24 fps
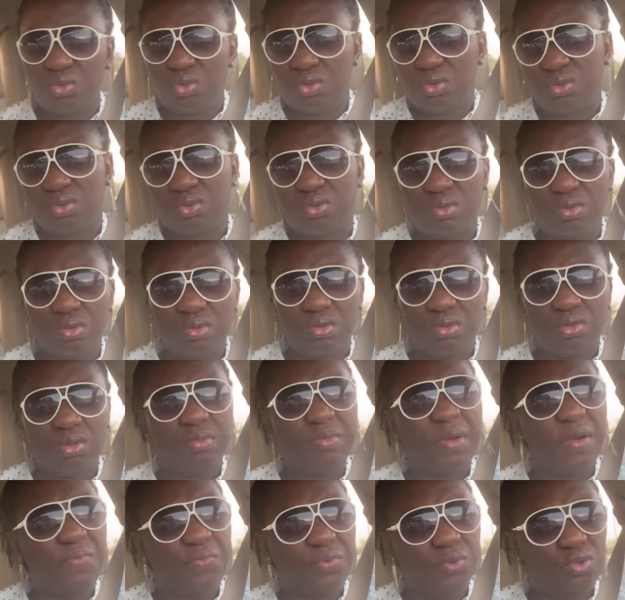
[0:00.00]
to do
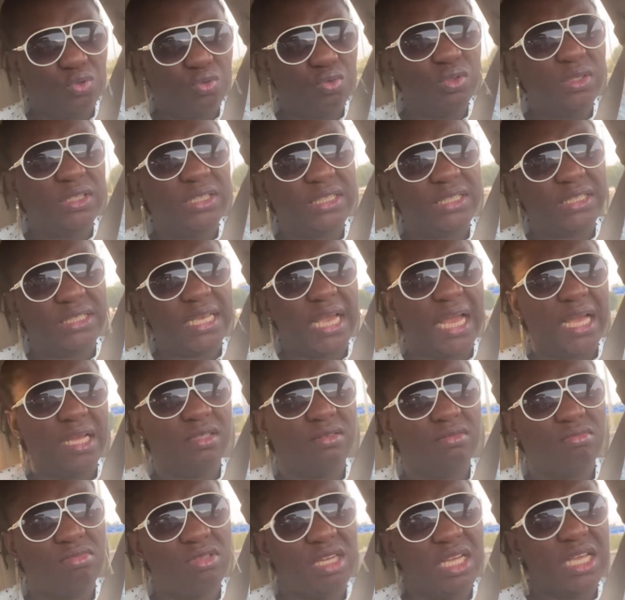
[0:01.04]
my Fuson tia,
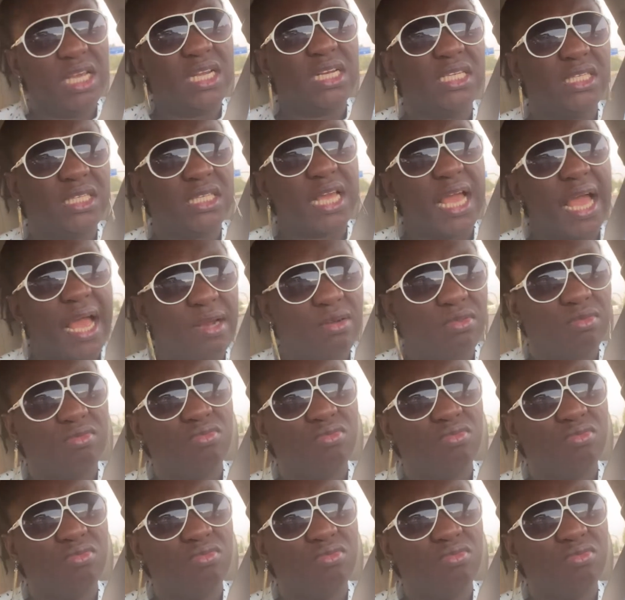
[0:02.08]
nay, and the son.